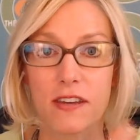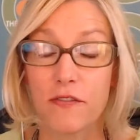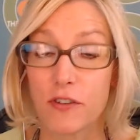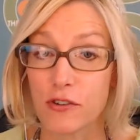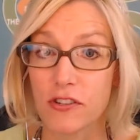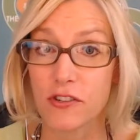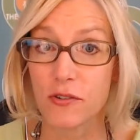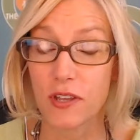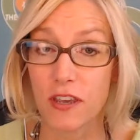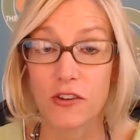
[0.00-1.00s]
If you're just
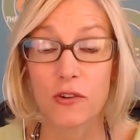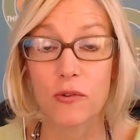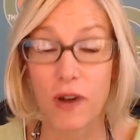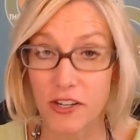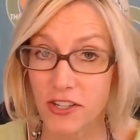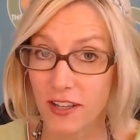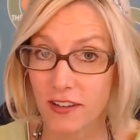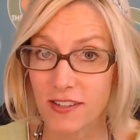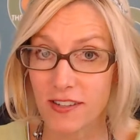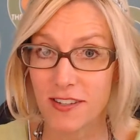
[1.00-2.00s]
tuning in, you're watching and
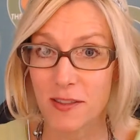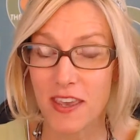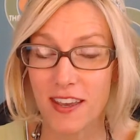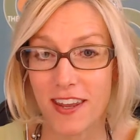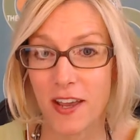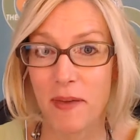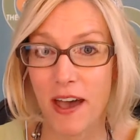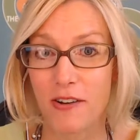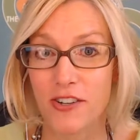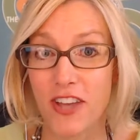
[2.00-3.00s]
listening to the Media Connect
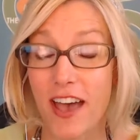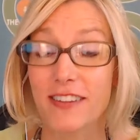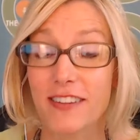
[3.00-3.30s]
Power Chat.